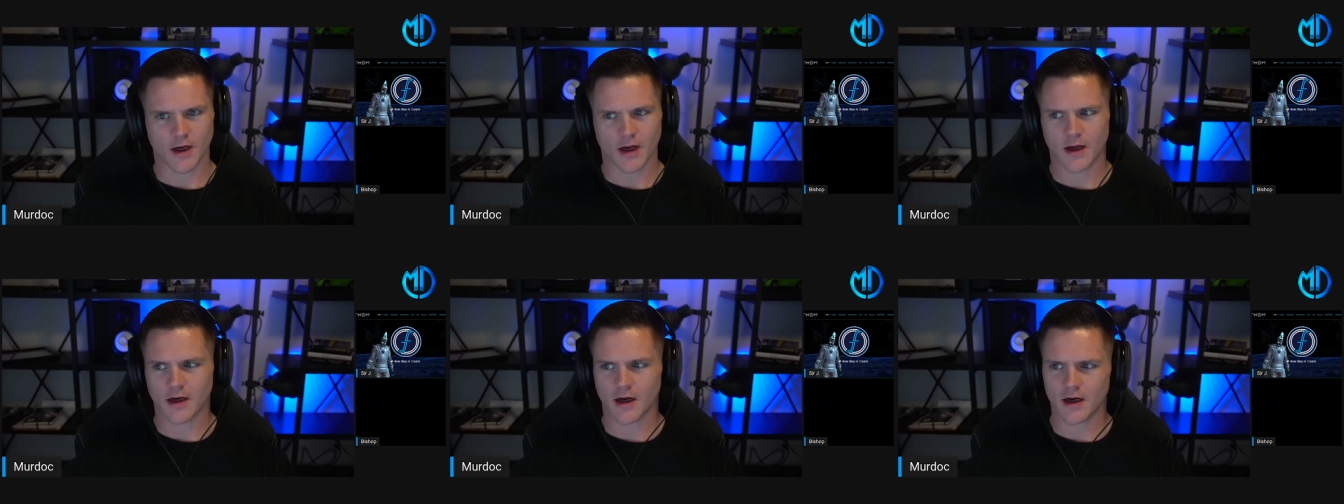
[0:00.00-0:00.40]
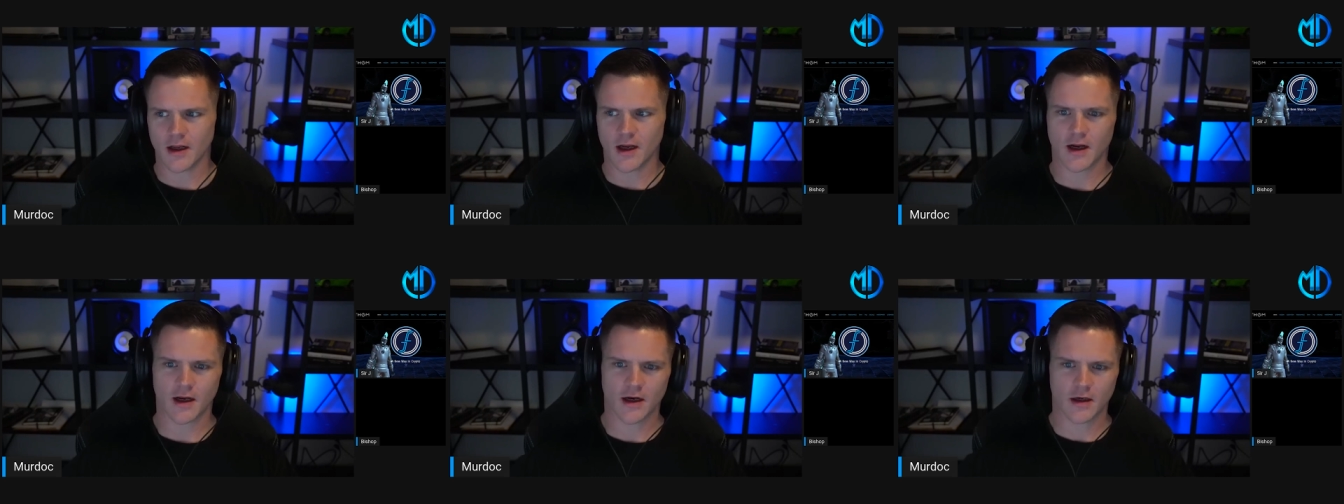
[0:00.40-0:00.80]
I kind of
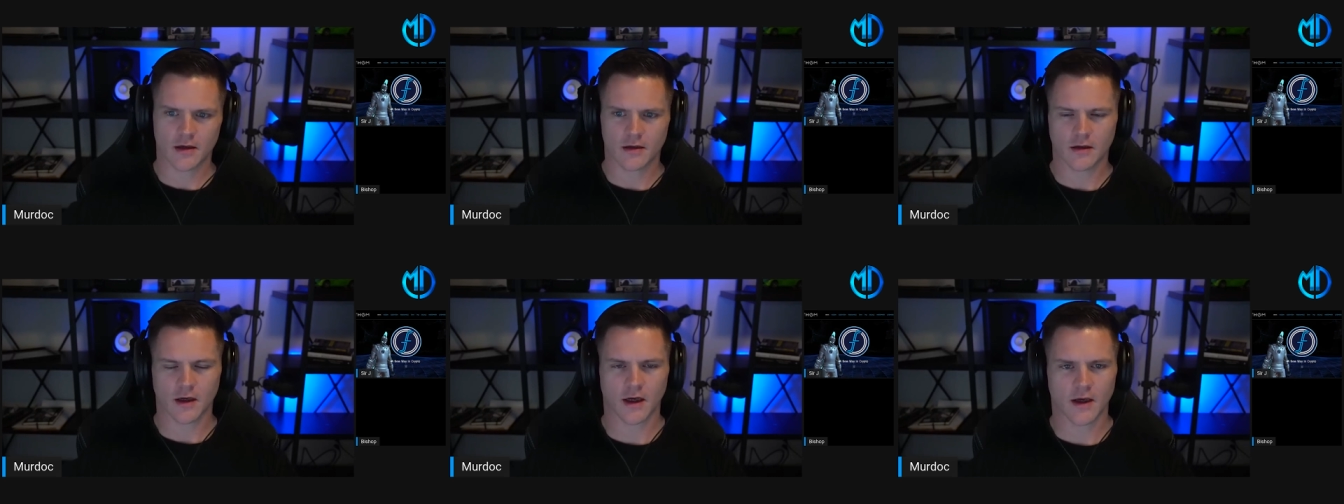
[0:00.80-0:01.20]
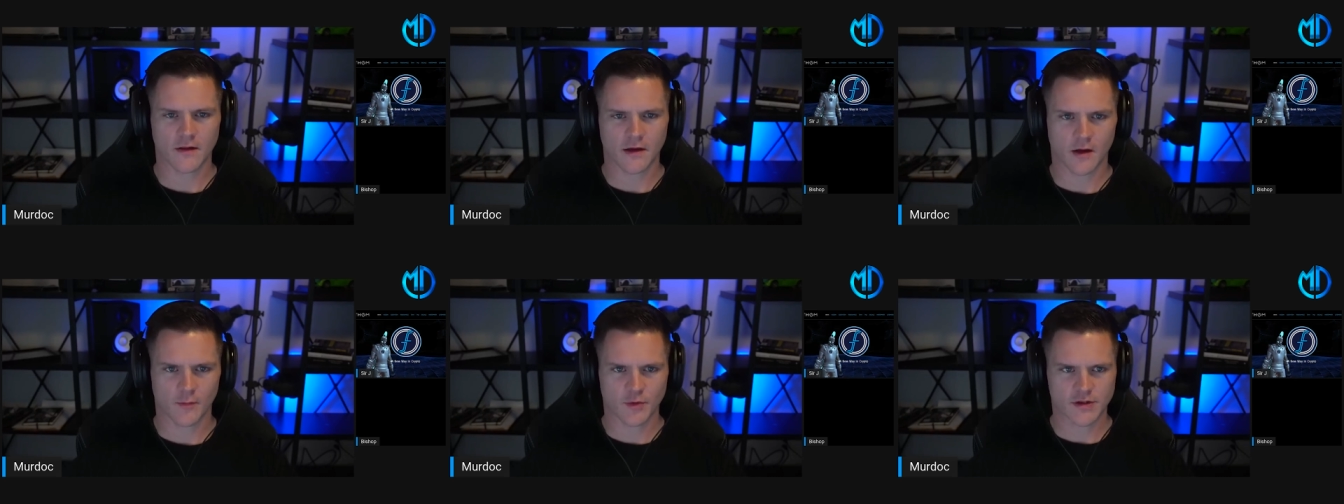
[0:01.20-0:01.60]
had I had the
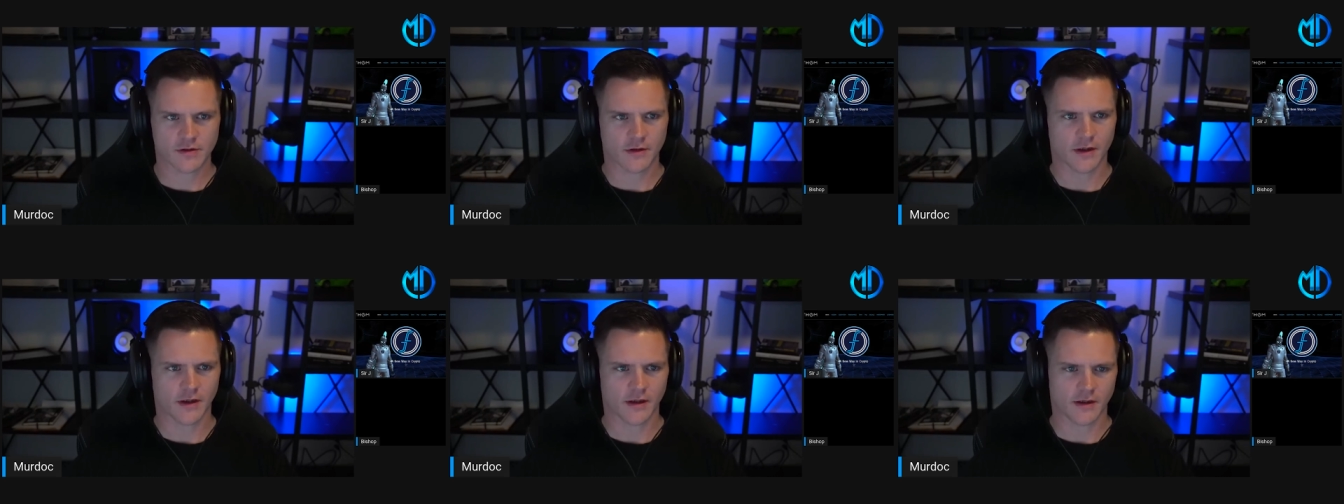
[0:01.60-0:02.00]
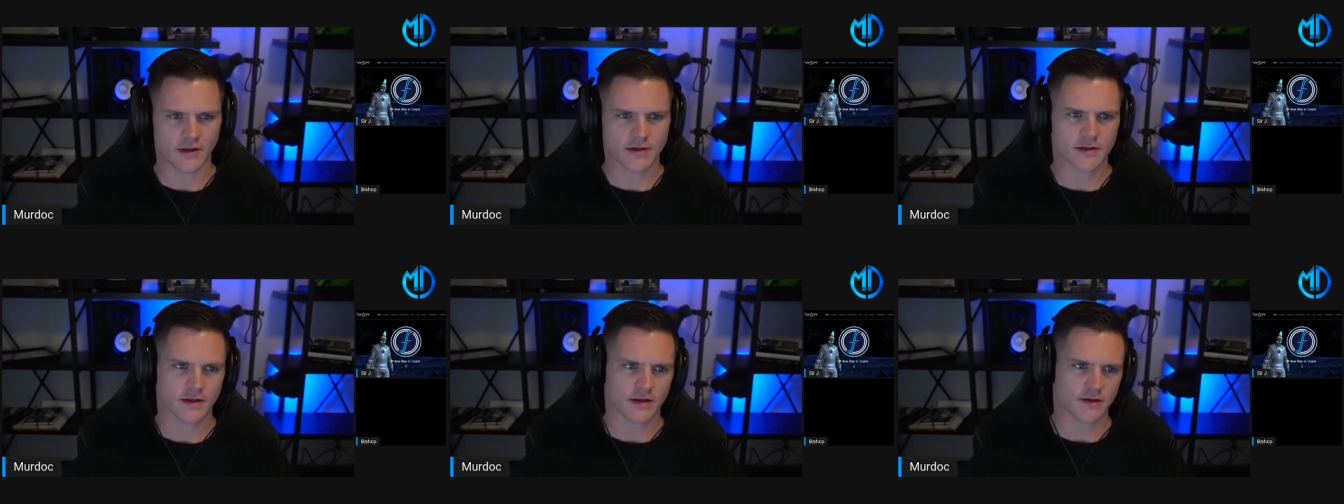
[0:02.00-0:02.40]
opportunity
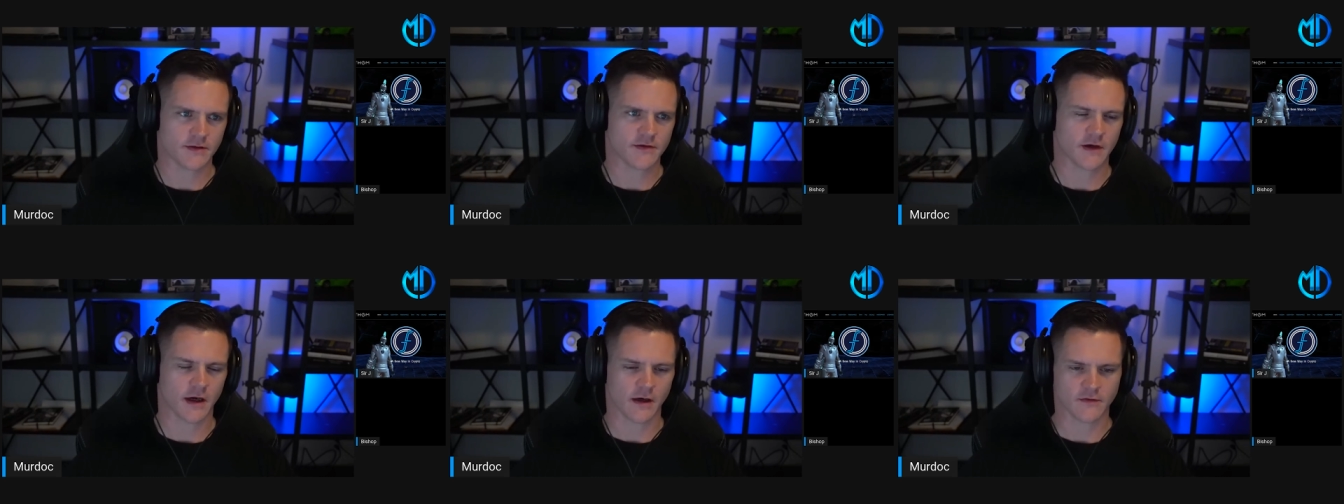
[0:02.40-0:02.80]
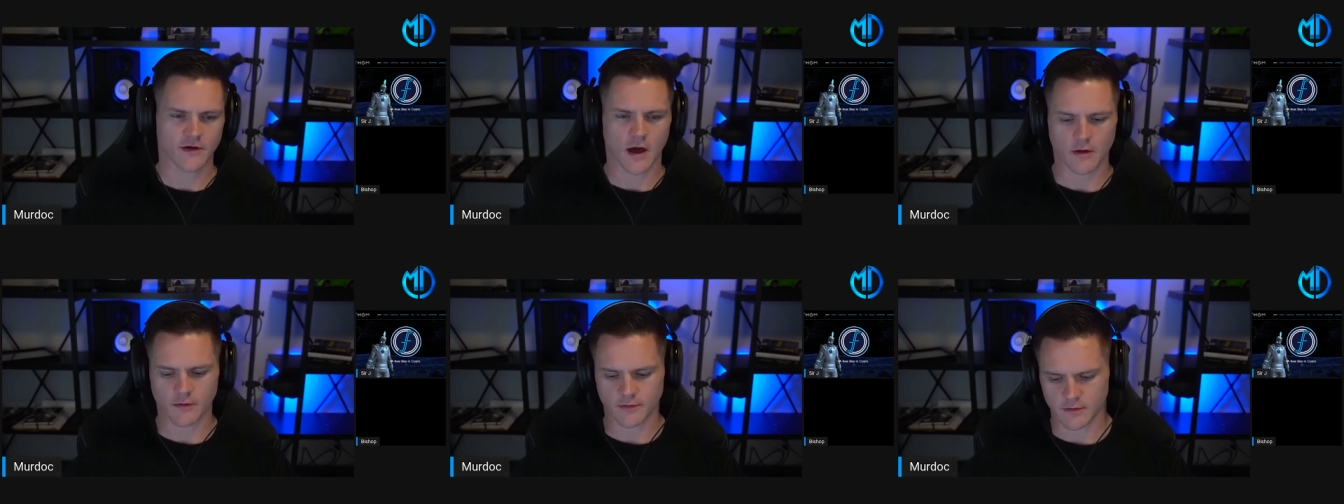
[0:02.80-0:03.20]
to to kind of
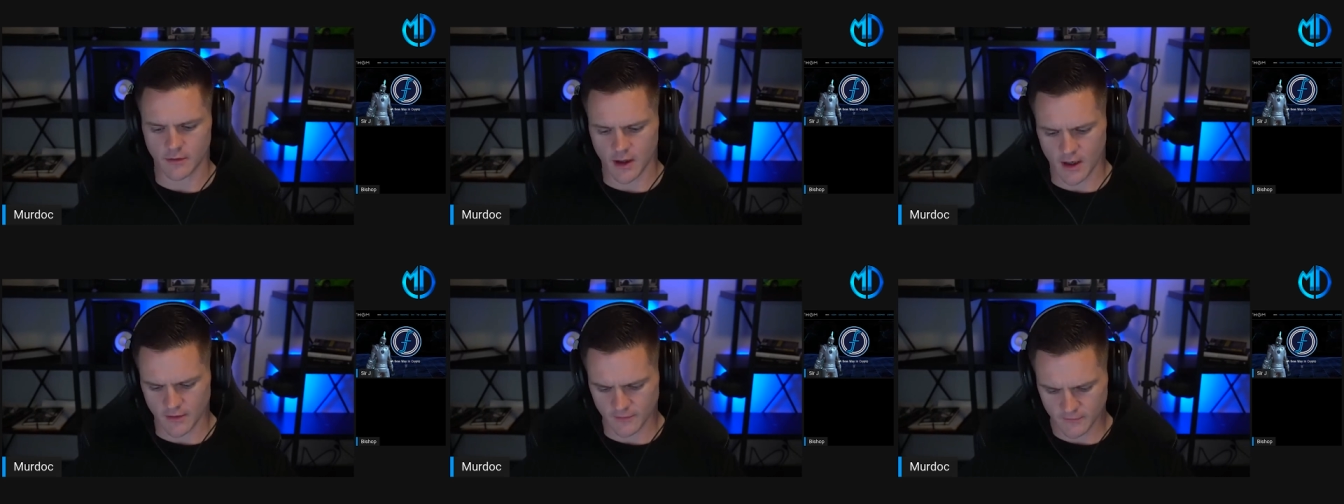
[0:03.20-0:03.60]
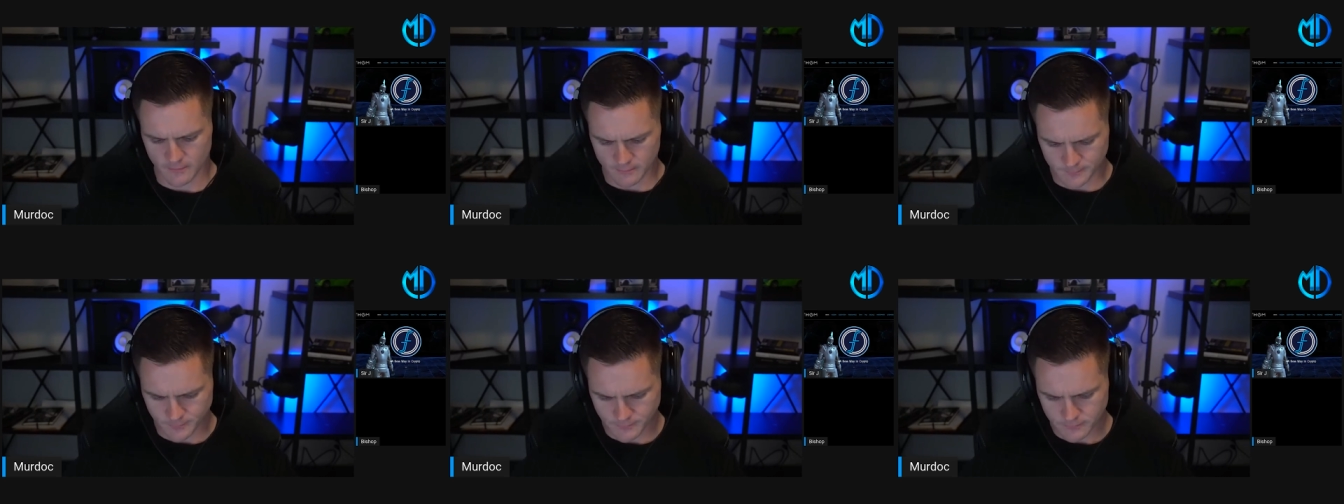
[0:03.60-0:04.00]
talk with you guys
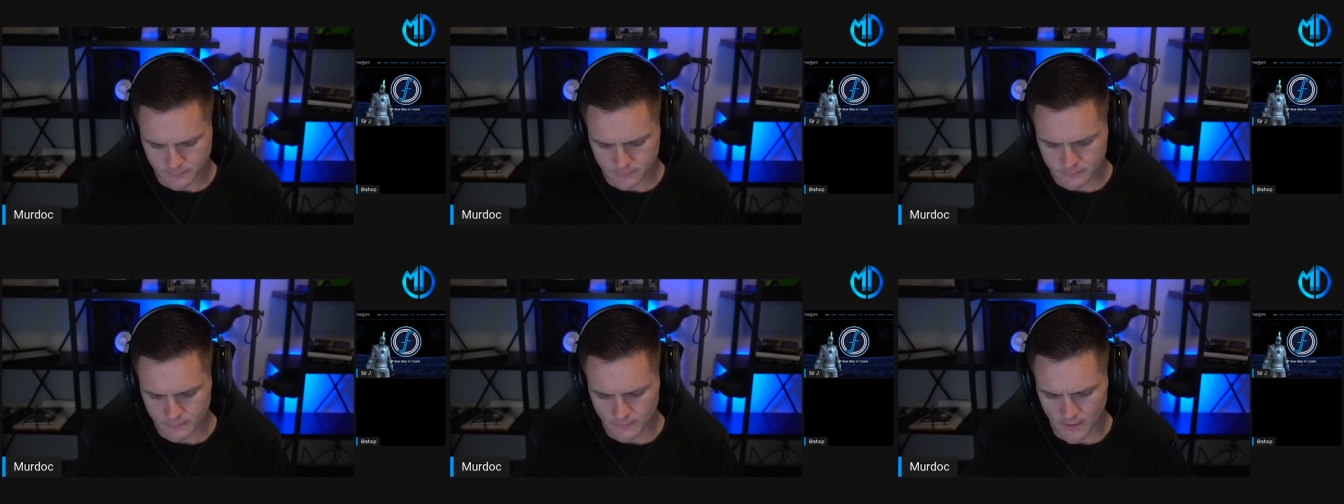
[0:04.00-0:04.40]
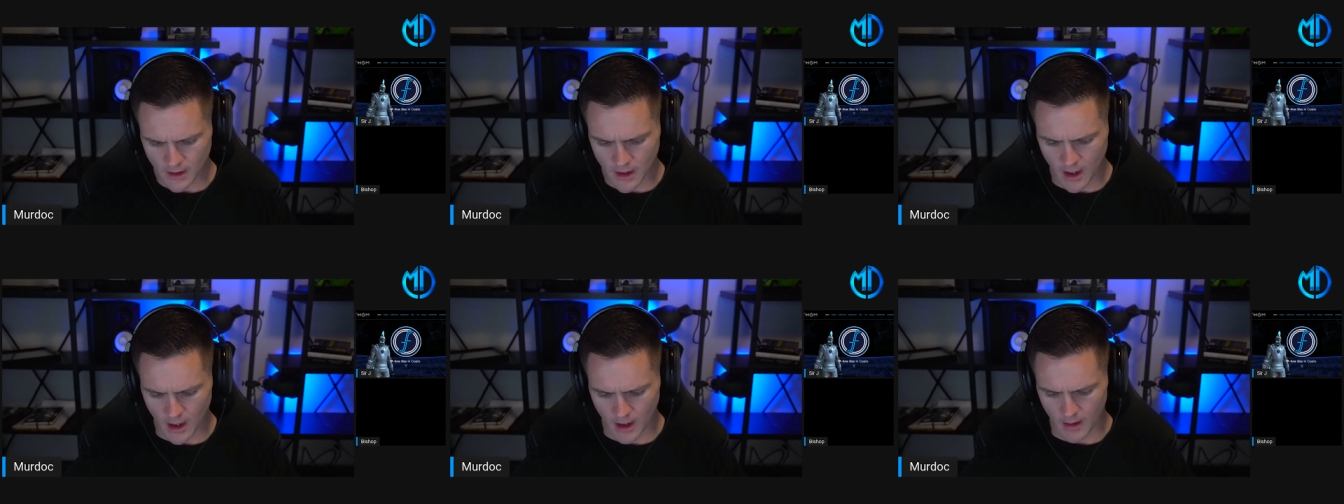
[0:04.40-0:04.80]

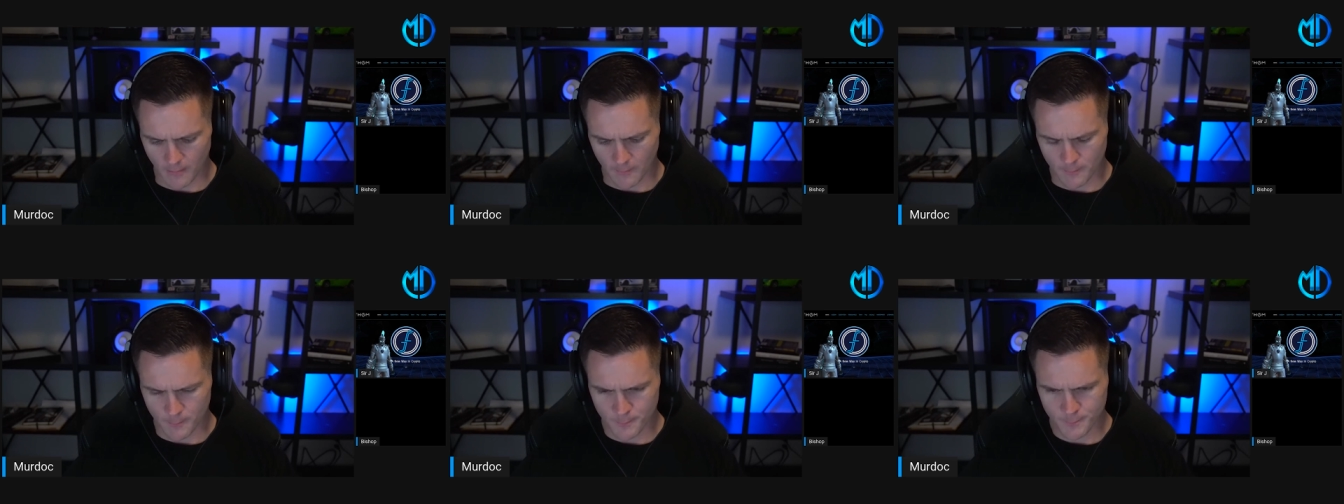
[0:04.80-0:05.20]
um,